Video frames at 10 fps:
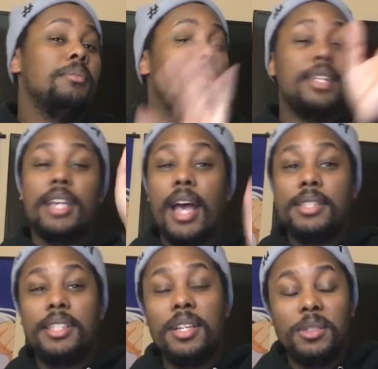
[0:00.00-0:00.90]
That's a
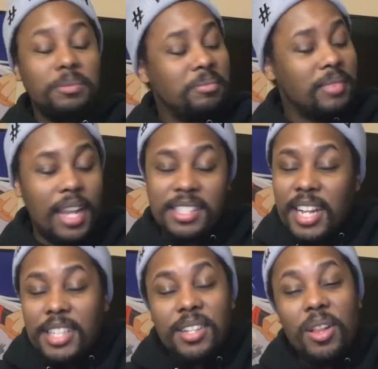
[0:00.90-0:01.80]
hot single.
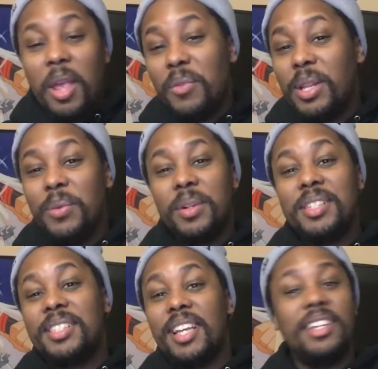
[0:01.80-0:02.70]
That's all I really want to
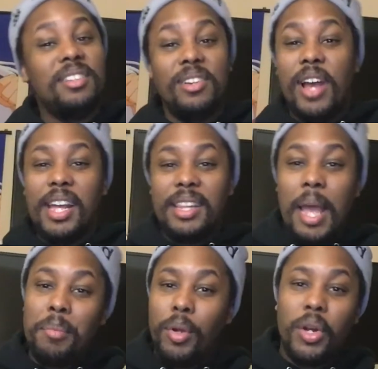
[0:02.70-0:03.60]
say. You know, I
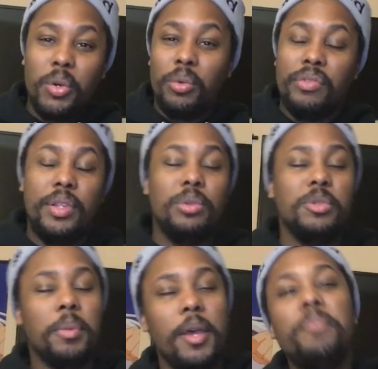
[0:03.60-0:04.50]
elaborate on the reviews,
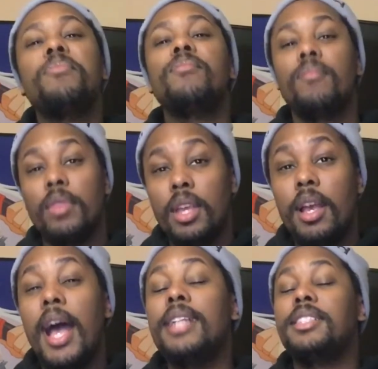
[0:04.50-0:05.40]
but
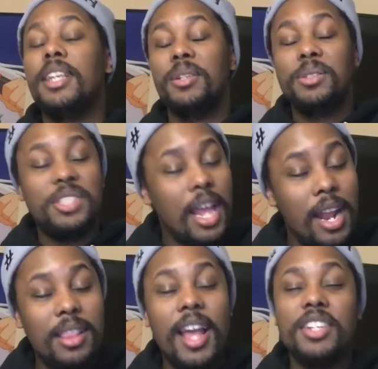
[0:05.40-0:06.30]
hot single. Shout
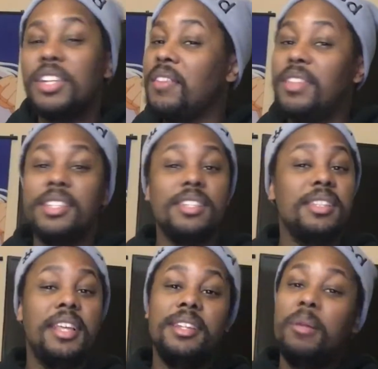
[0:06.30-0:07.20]
out Logic. If this is
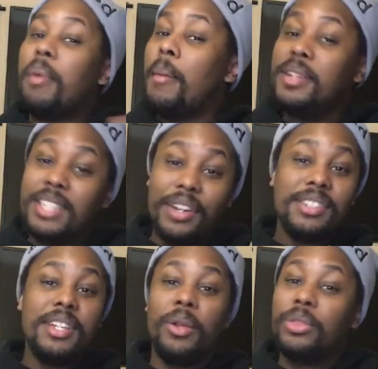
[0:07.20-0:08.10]
leading to Bobby
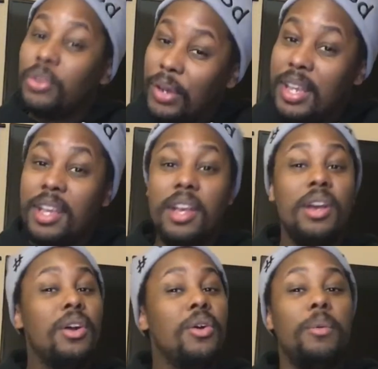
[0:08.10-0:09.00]
Tarantino 3,
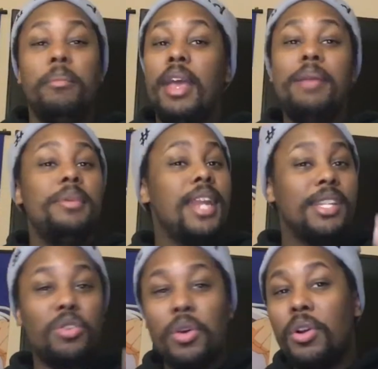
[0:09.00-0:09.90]
or maybe
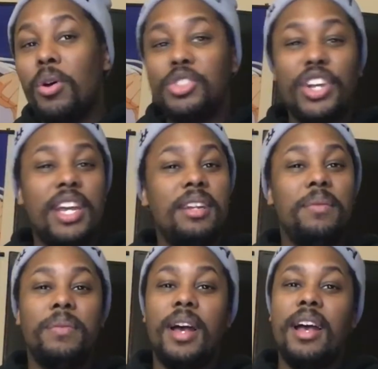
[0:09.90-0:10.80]
that's going to Ultra
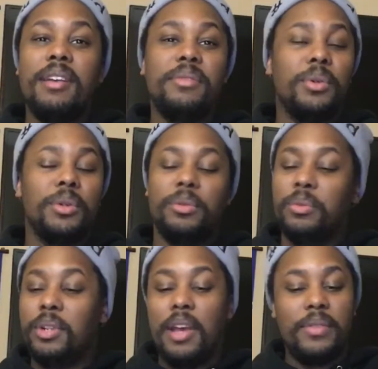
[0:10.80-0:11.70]
85, or
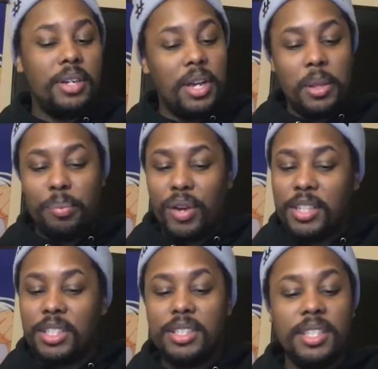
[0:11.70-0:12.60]
whatever the other
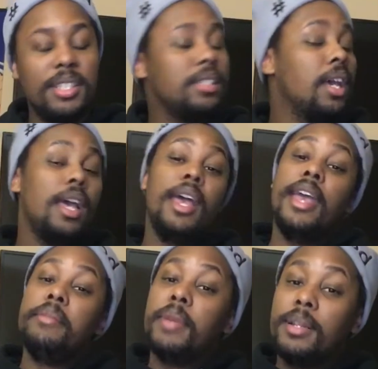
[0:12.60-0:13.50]
project is,
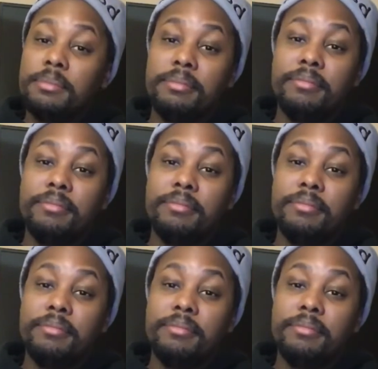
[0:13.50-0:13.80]
hey man,